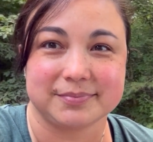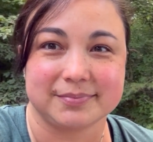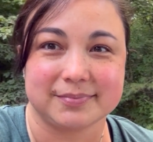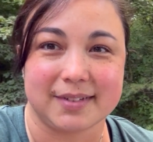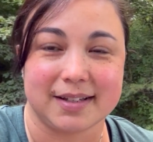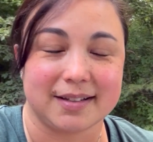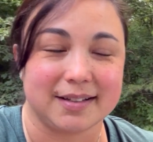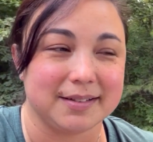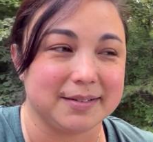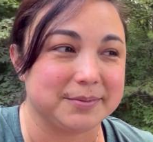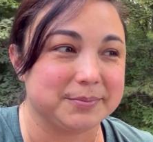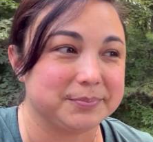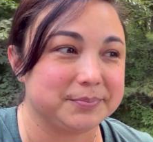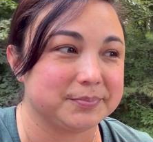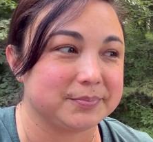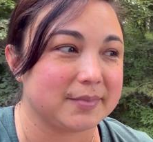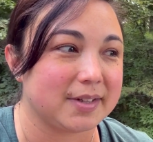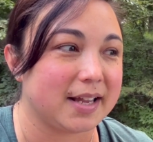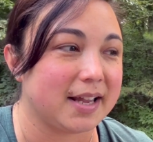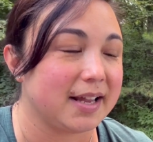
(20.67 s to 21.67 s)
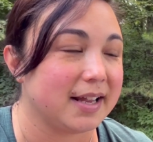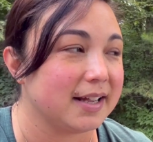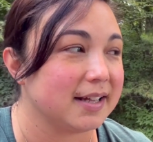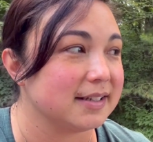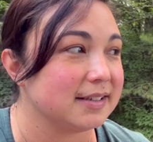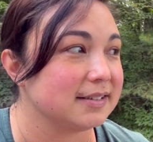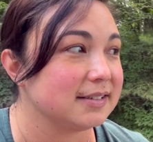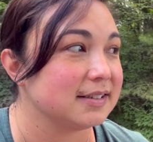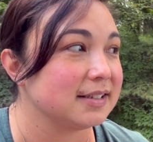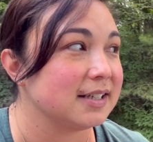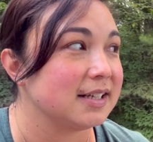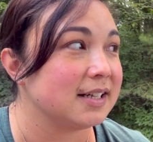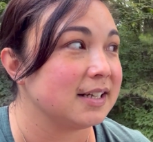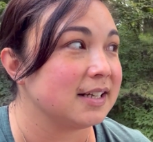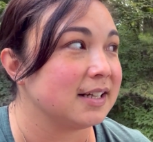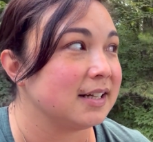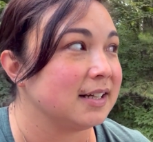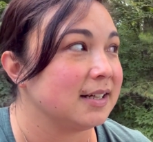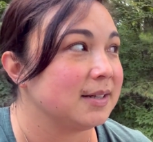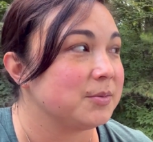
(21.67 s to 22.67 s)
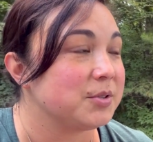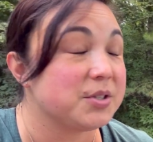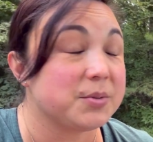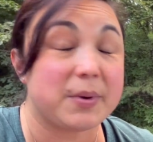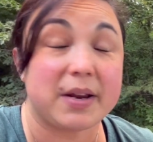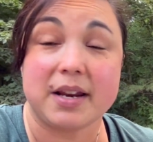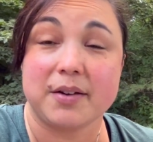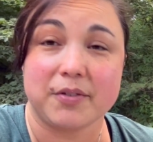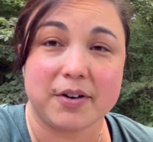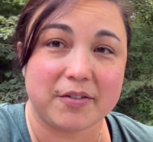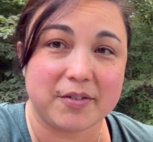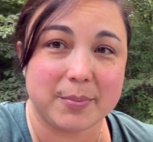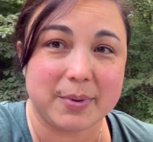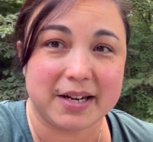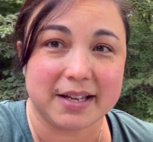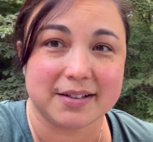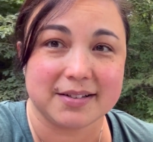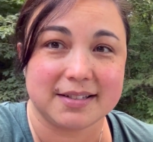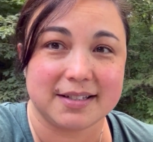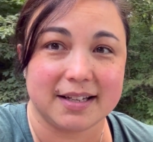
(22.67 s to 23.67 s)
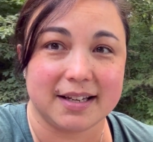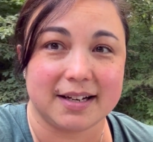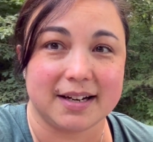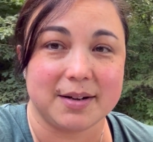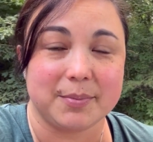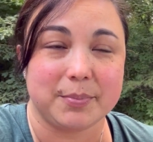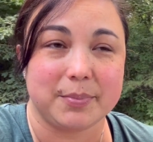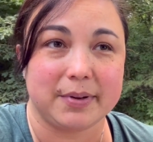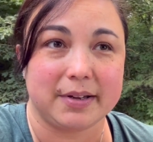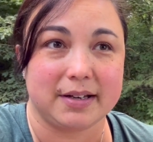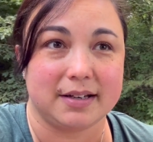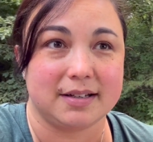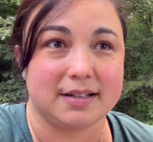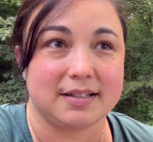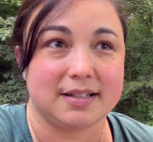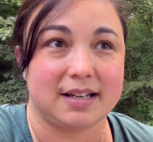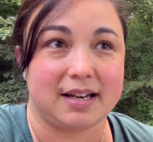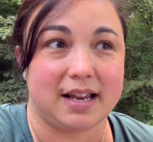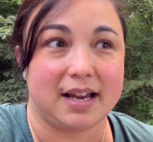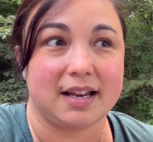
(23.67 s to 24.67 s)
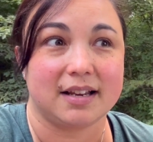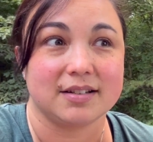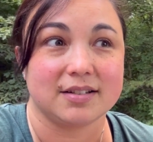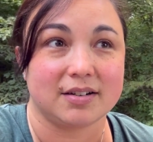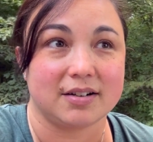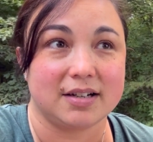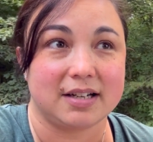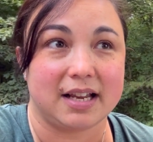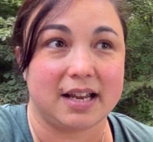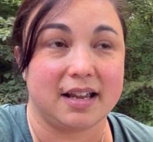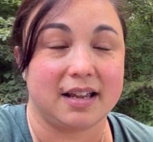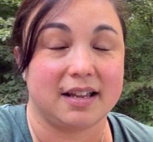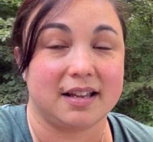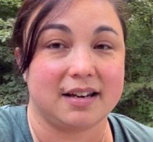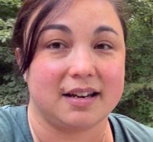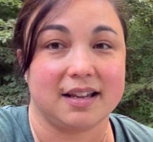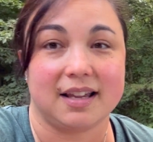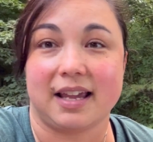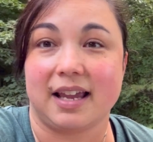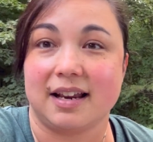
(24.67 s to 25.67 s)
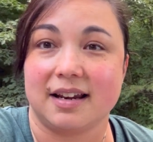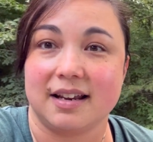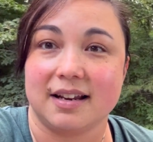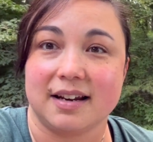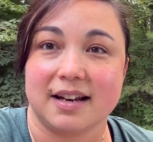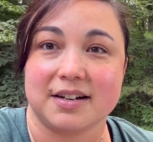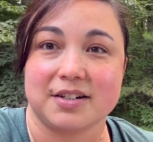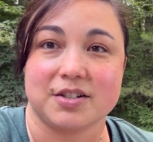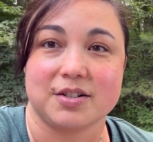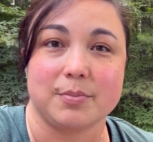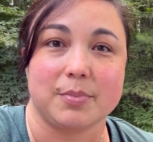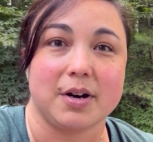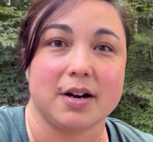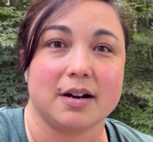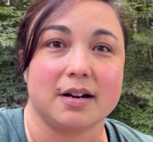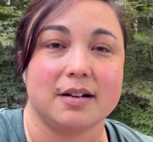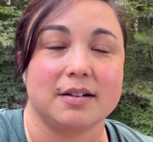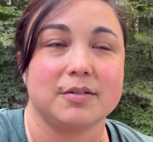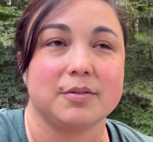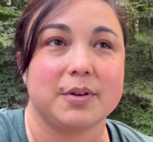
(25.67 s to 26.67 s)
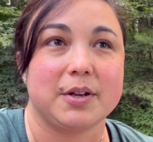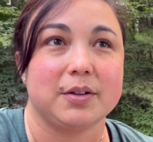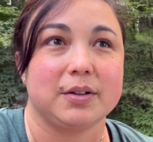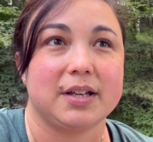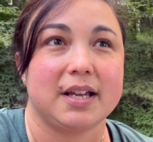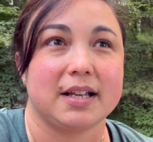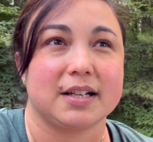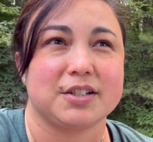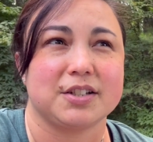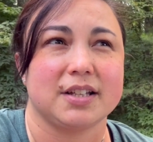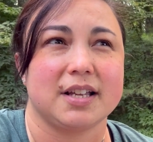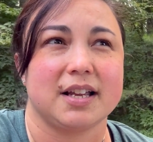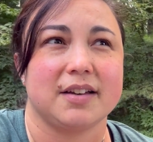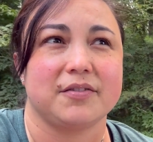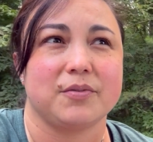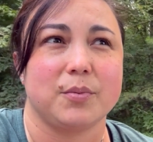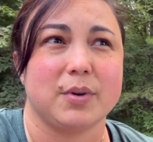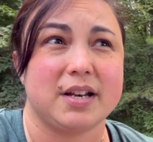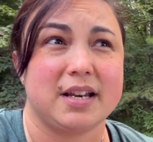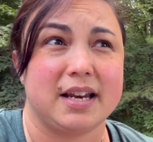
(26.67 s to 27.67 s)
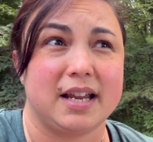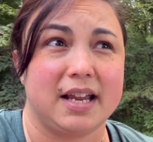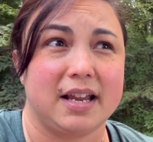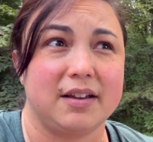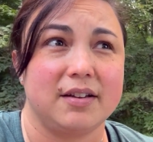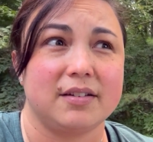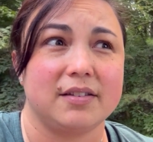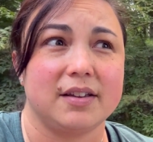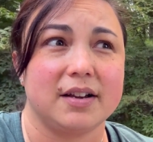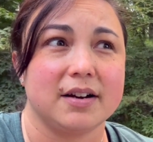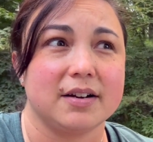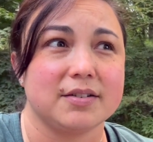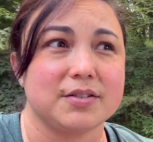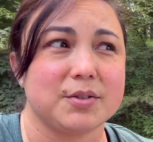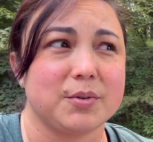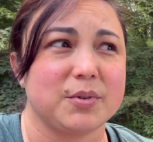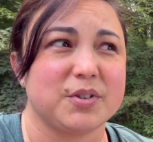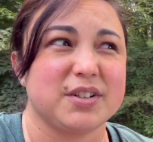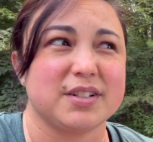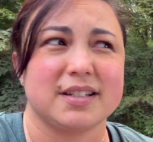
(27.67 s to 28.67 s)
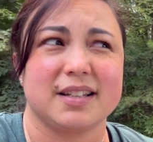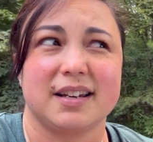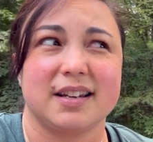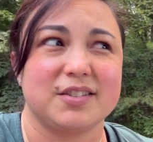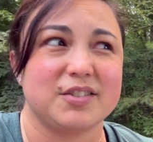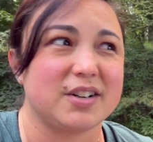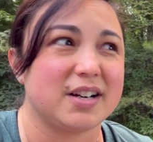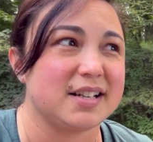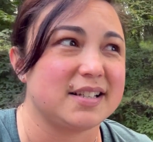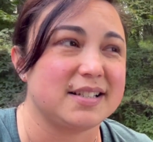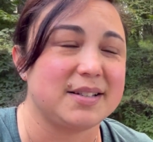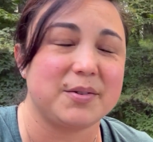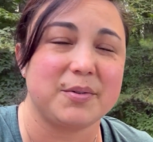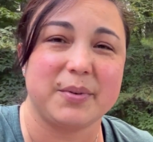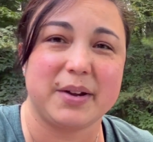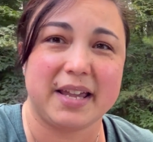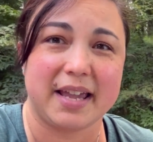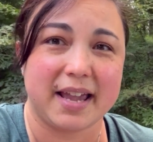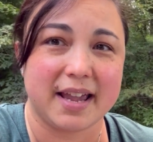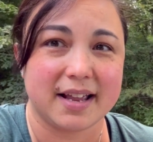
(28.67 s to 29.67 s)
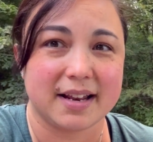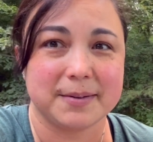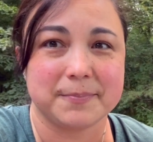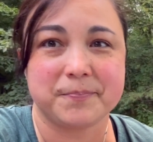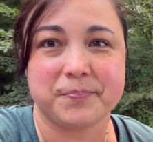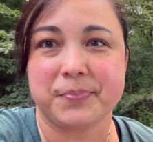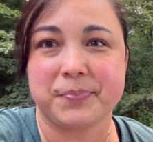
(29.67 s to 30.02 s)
And just waiting for everybody else to get up. And today is our day in Acadia National Park. We only actually have one day there, so we're just going to try to see what we can.